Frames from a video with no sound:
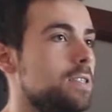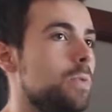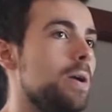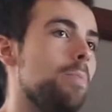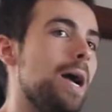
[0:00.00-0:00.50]

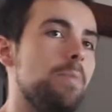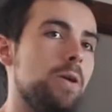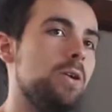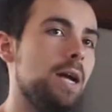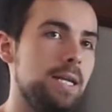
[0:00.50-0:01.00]
where it might be a
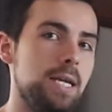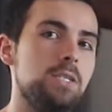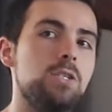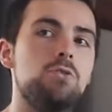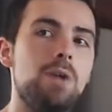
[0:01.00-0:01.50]
good idea to
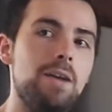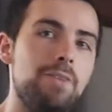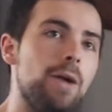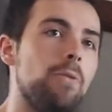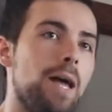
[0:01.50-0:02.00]
drive
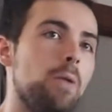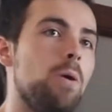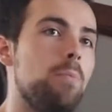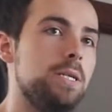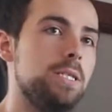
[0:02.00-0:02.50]
out that
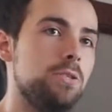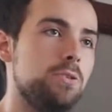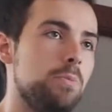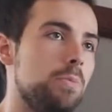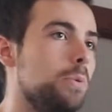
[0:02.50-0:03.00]
one missing
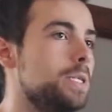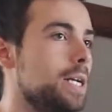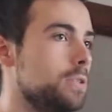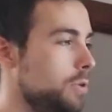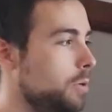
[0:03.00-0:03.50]
trump, which I'll
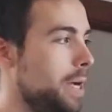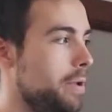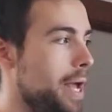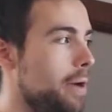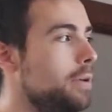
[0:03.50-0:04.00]
talk about
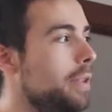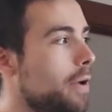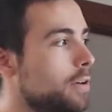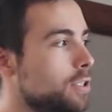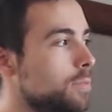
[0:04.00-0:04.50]
now. And there
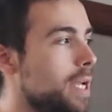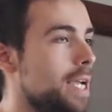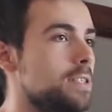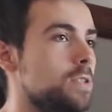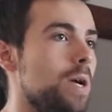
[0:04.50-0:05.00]
are some
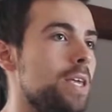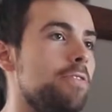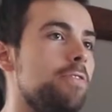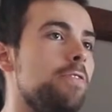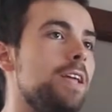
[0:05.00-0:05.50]
cases where you
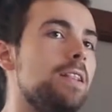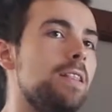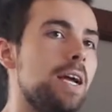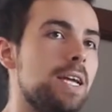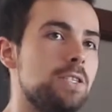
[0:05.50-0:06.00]
feel
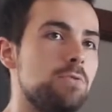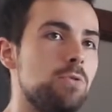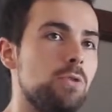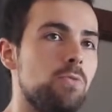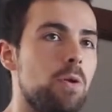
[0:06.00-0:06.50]
like it's a
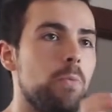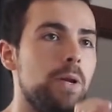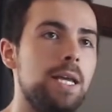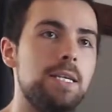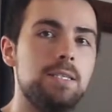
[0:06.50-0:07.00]
rule of one, but
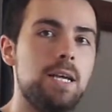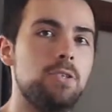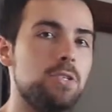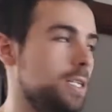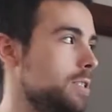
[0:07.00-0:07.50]
it isn't
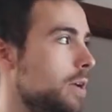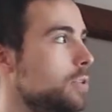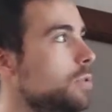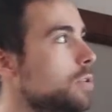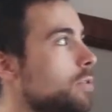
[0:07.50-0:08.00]
actually. So I'll
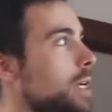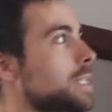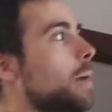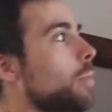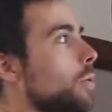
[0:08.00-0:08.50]
do another
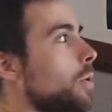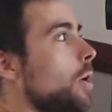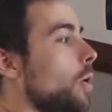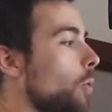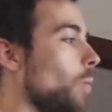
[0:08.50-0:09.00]
example
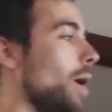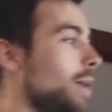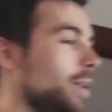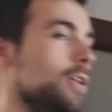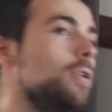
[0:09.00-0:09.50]
where
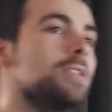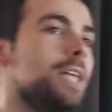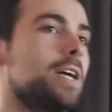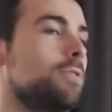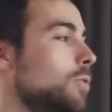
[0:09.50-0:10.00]
it looks
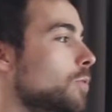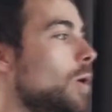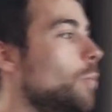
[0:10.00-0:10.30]
like a rule of one,